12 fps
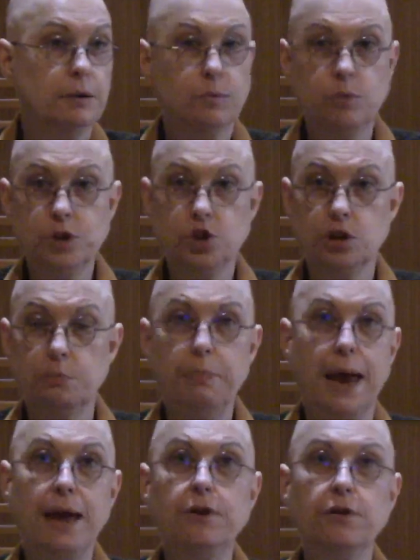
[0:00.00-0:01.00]
we should
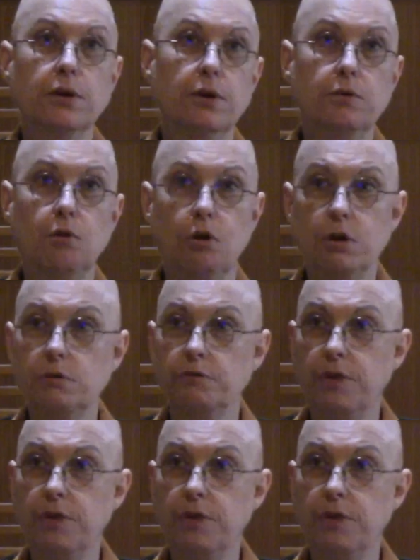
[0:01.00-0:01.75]
abandon all of